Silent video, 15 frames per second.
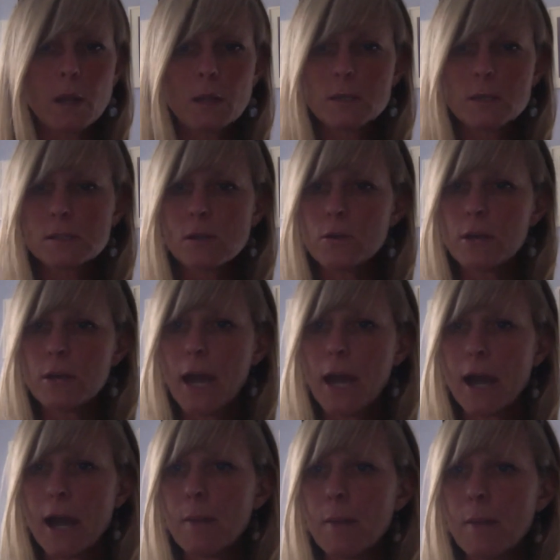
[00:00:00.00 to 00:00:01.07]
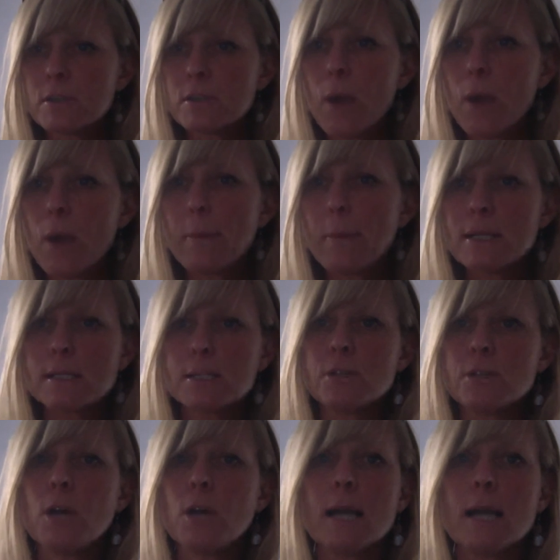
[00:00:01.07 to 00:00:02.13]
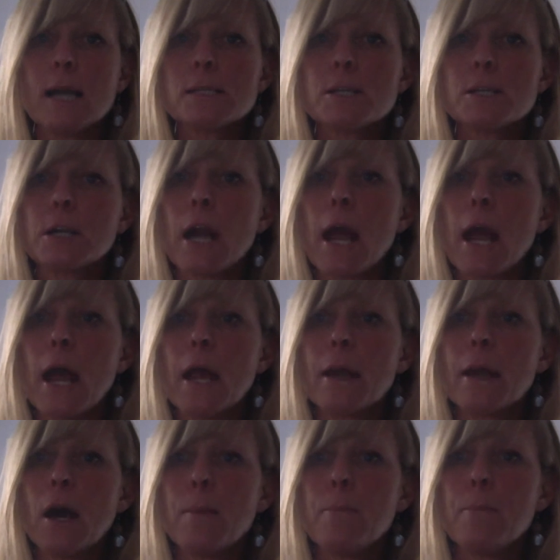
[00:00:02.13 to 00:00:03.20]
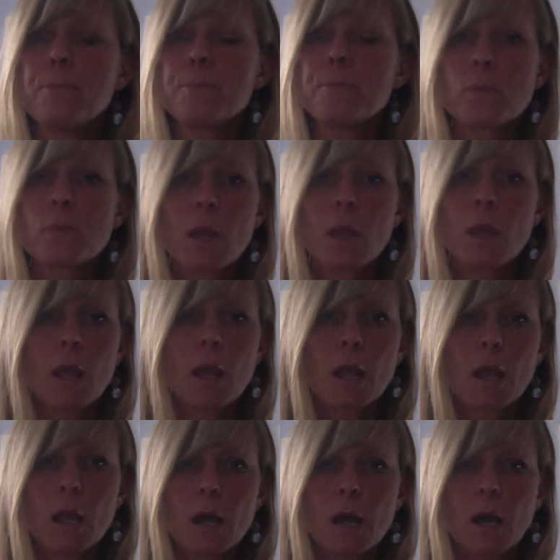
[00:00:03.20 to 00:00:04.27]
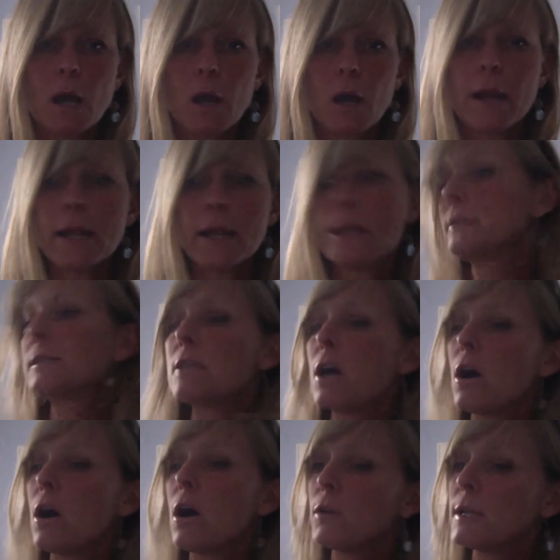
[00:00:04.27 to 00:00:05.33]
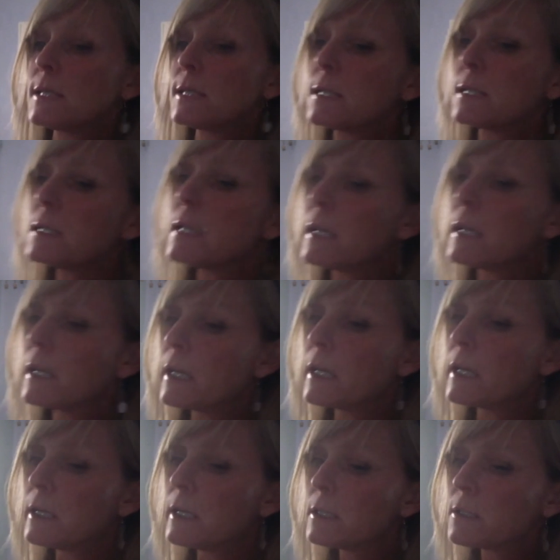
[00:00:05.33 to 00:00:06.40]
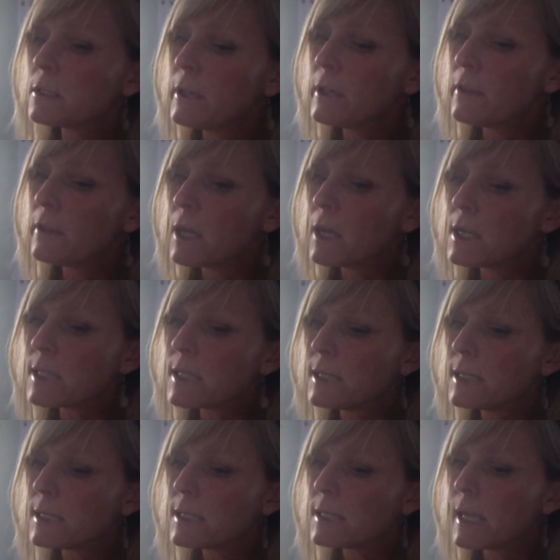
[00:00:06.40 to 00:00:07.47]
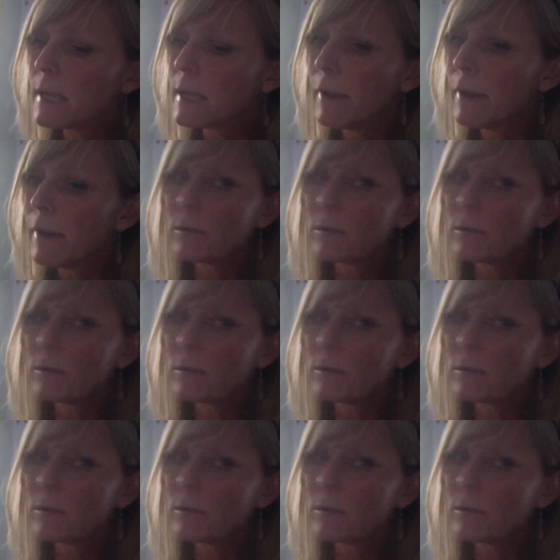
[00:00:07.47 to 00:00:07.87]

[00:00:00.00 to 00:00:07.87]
So yeah, I'm so happy to see you guys here. And all right, so let's see. Is there anything else I had to say about